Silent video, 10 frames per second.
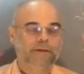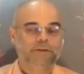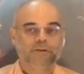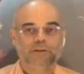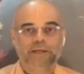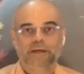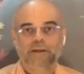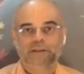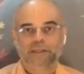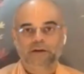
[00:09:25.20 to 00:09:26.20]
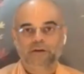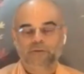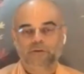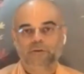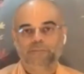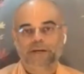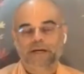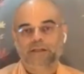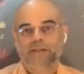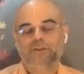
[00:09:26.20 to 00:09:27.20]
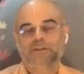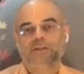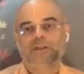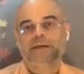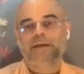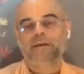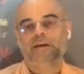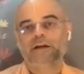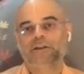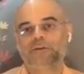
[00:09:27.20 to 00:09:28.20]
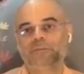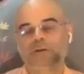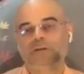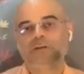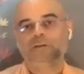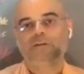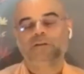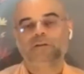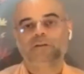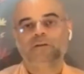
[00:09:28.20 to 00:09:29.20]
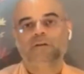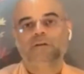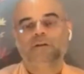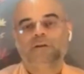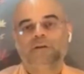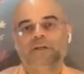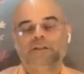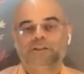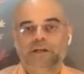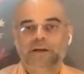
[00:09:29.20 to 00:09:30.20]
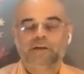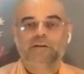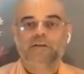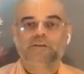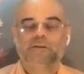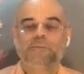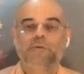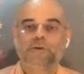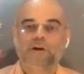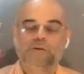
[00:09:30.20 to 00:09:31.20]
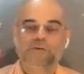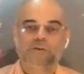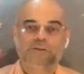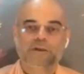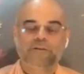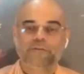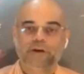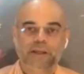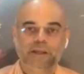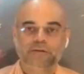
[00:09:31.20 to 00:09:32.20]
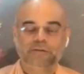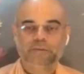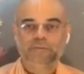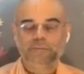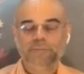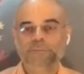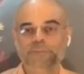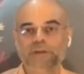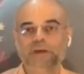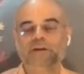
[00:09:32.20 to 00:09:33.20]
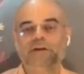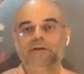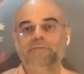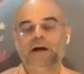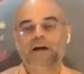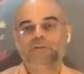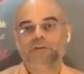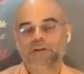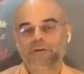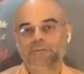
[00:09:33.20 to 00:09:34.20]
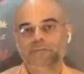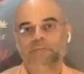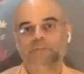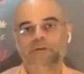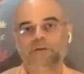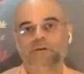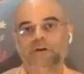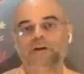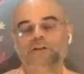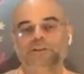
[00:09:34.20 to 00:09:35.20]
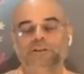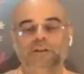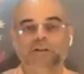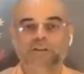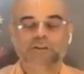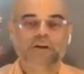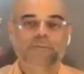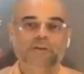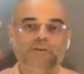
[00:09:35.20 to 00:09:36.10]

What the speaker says: They can take a vow, practice just like in Kartik month, can chant some more rounds every day, can read Bhagavatam or Chaitanya Charitamrita.